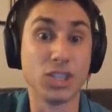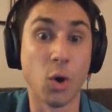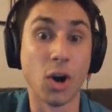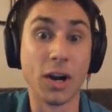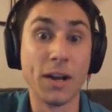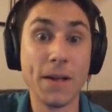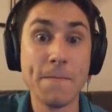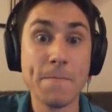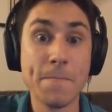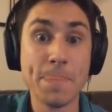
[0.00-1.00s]
door.
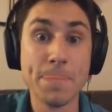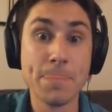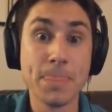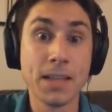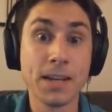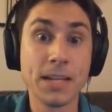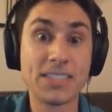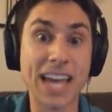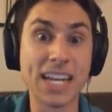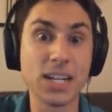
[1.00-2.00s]

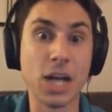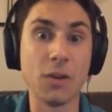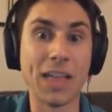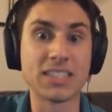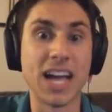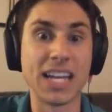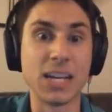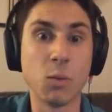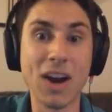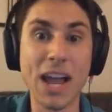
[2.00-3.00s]
Is that it? No, that's not
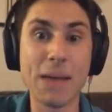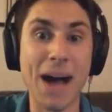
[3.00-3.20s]
it. Where am